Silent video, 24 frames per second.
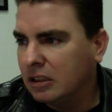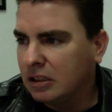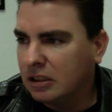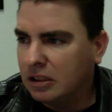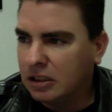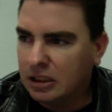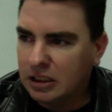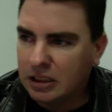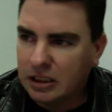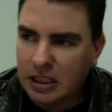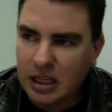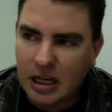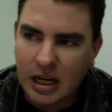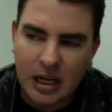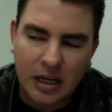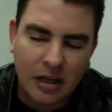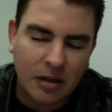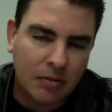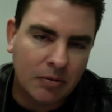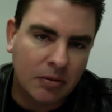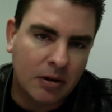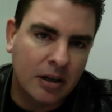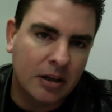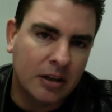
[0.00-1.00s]
you
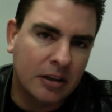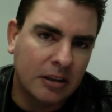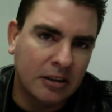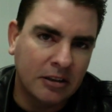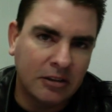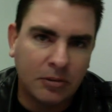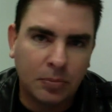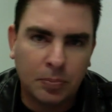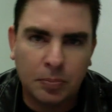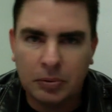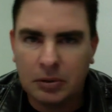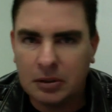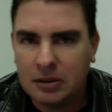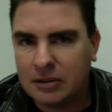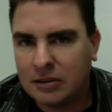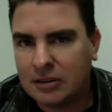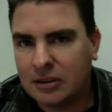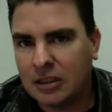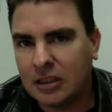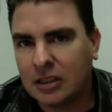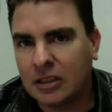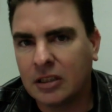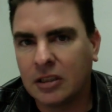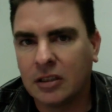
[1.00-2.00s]
gotta wear this
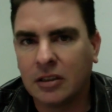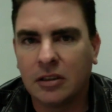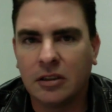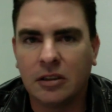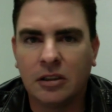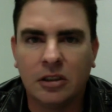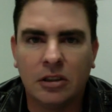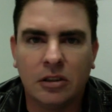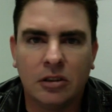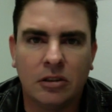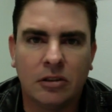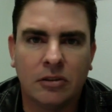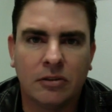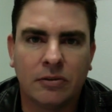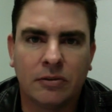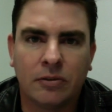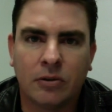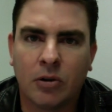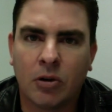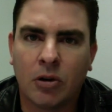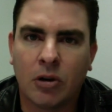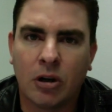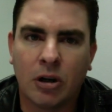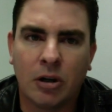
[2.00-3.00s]
particular
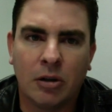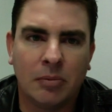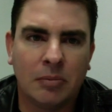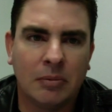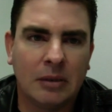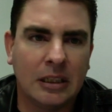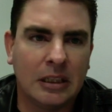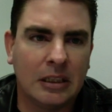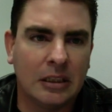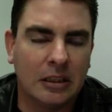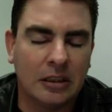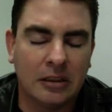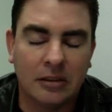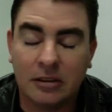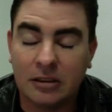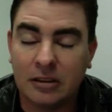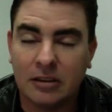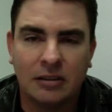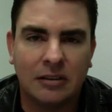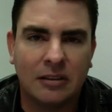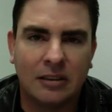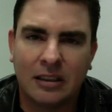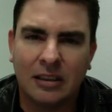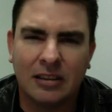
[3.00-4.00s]
uniform, and there's
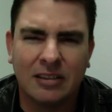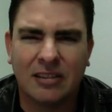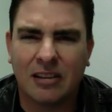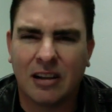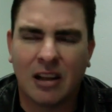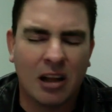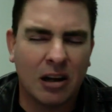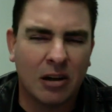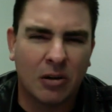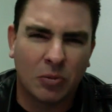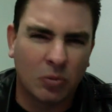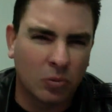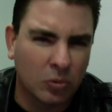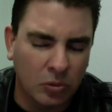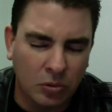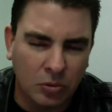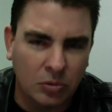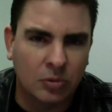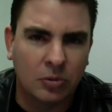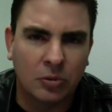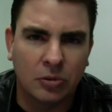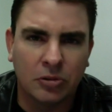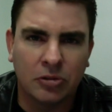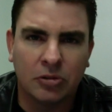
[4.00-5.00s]
a lot of
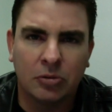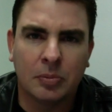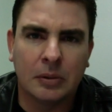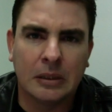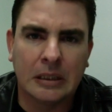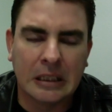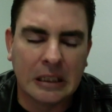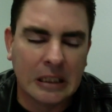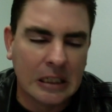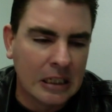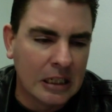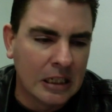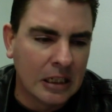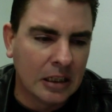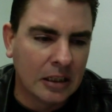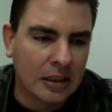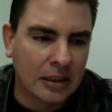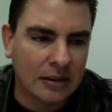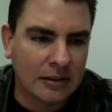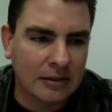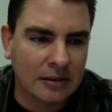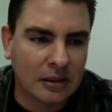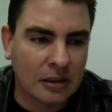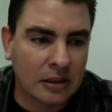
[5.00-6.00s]
rules, but
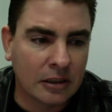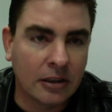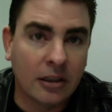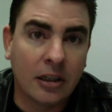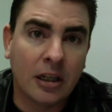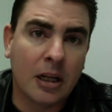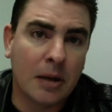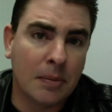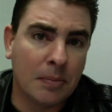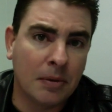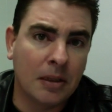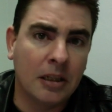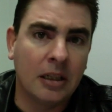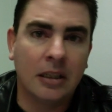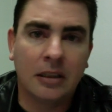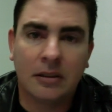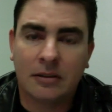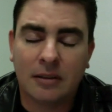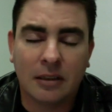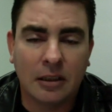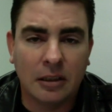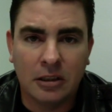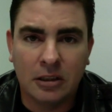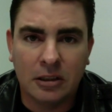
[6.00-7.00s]
let's clear it up. And
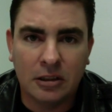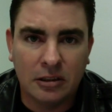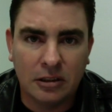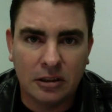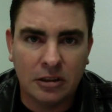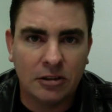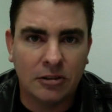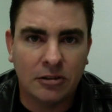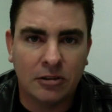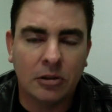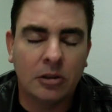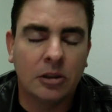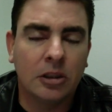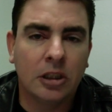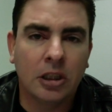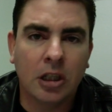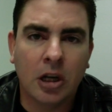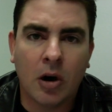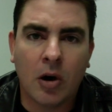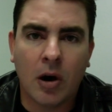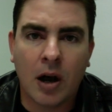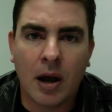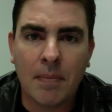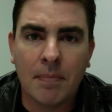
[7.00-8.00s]
this, just so you
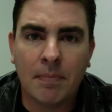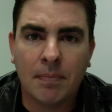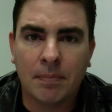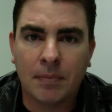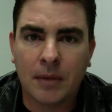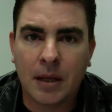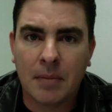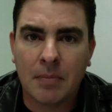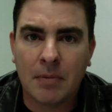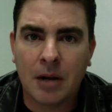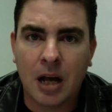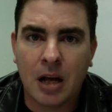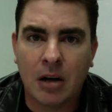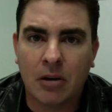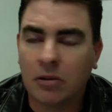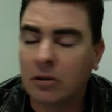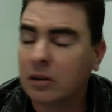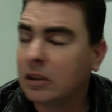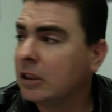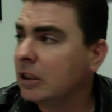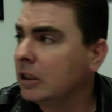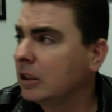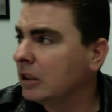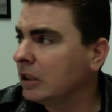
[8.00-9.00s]
know, I'm not
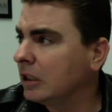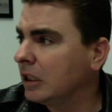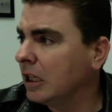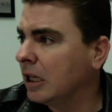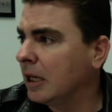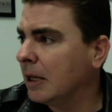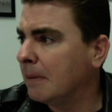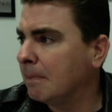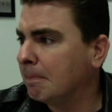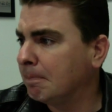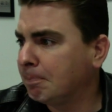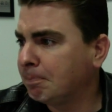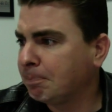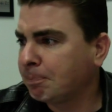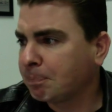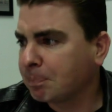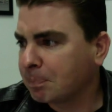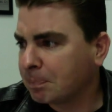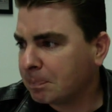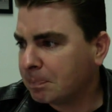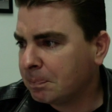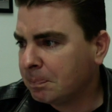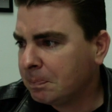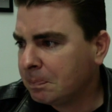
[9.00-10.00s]
only a
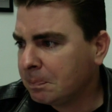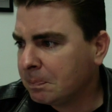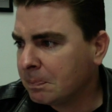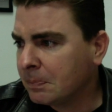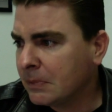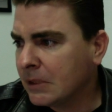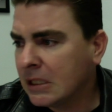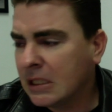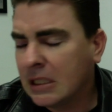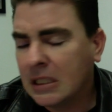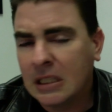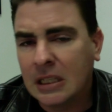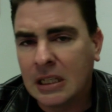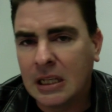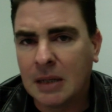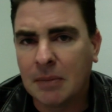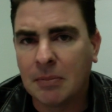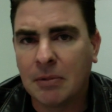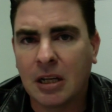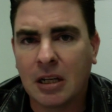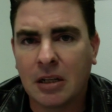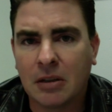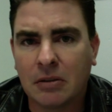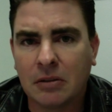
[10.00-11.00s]

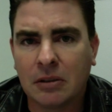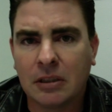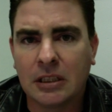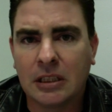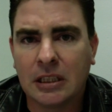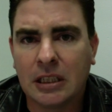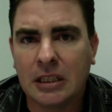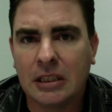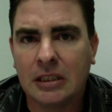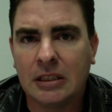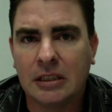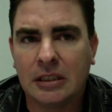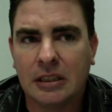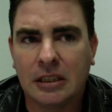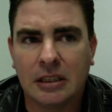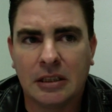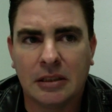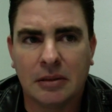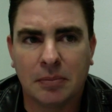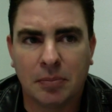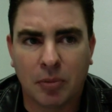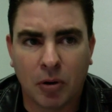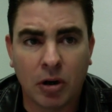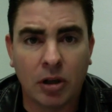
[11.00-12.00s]

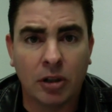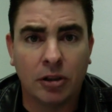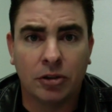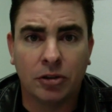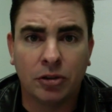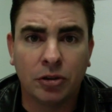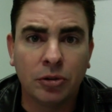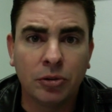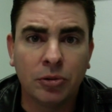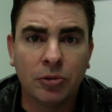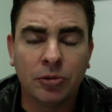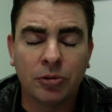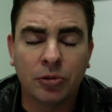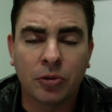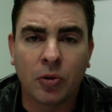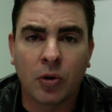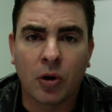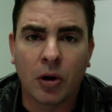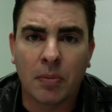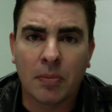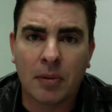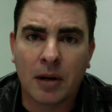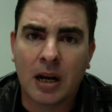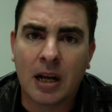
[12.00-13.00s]
part of
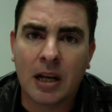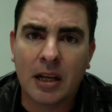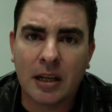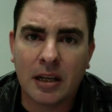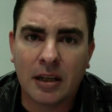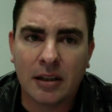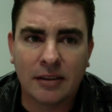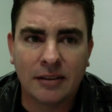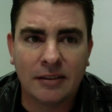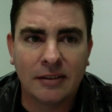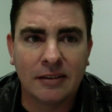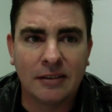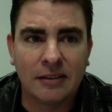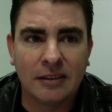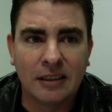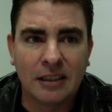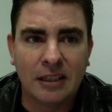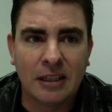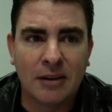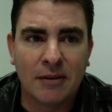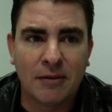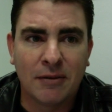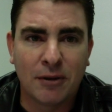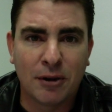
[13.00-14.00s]
TrueScore, but I,
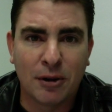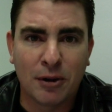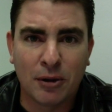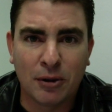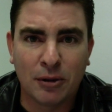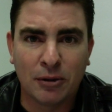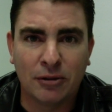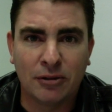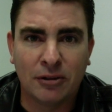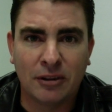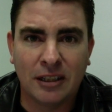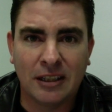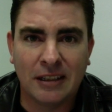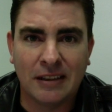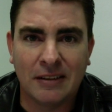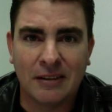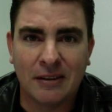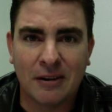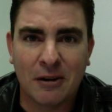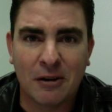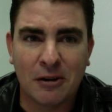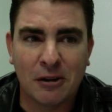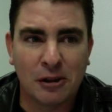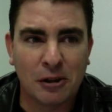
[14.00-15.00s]
for those that
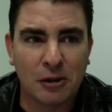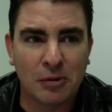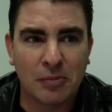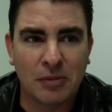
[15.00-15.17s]
are a little